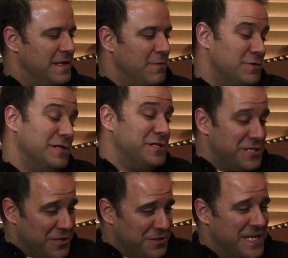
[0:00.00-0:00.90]
It was a
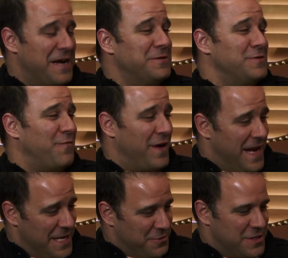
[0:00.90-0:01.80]
logistical challenge. It was a
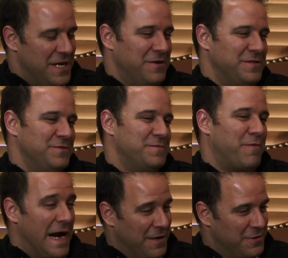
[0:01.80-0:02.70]
financial challenge. It was a
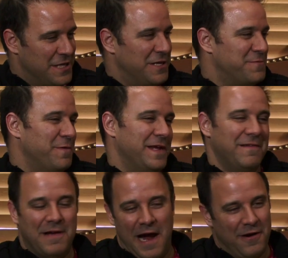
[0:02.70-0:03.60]
practical challenge.
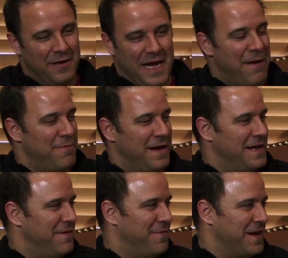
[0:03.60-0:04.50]
We hired cameramen
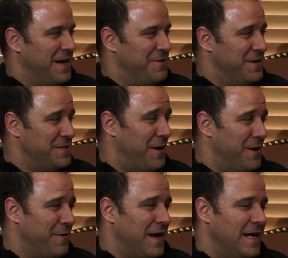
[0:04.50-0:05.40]
in different countries,
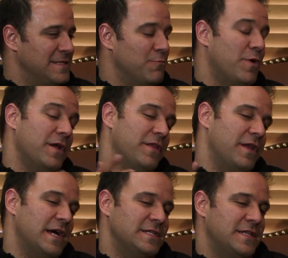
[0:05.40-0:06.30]
audio guys. One of the
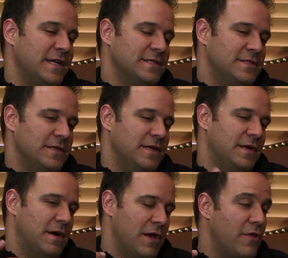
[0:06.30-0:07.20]
nice things,
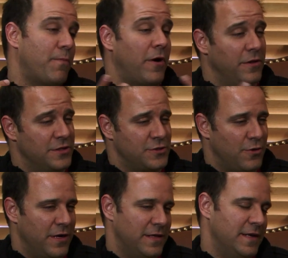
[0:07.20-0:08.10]
another part of the
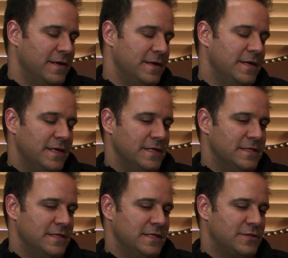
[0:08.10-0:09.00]
story that
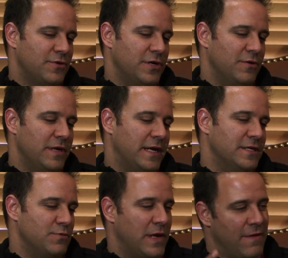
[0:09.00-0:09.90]
is sort of unique,
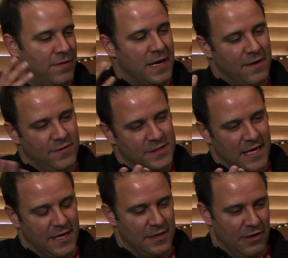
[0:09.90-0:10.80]
is we have a kind of a
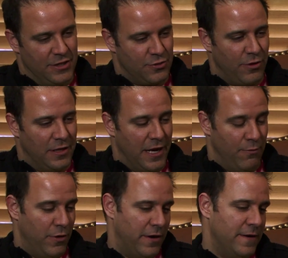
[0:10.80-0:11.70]
secondary storyline
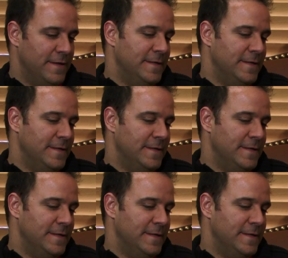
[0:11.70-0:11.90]
where